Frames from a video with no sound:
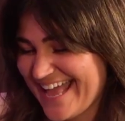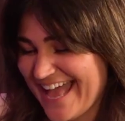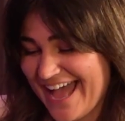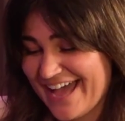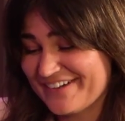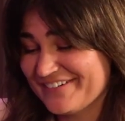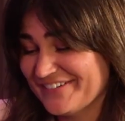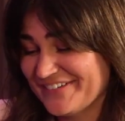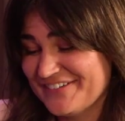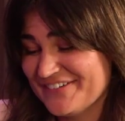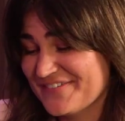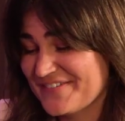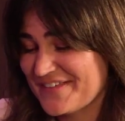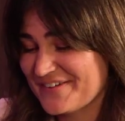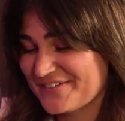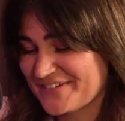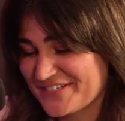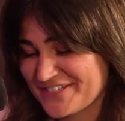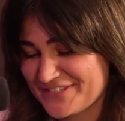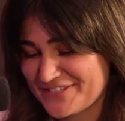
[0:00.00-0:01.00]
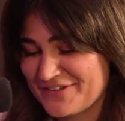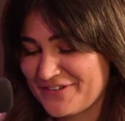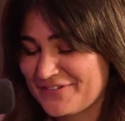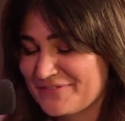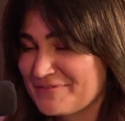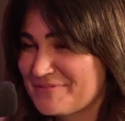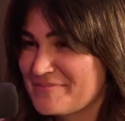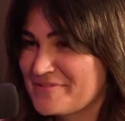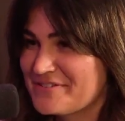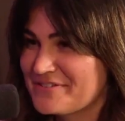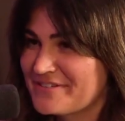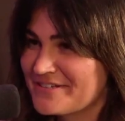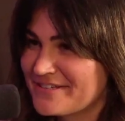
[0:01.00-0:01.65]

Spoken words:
I don't know if they were dissolvable.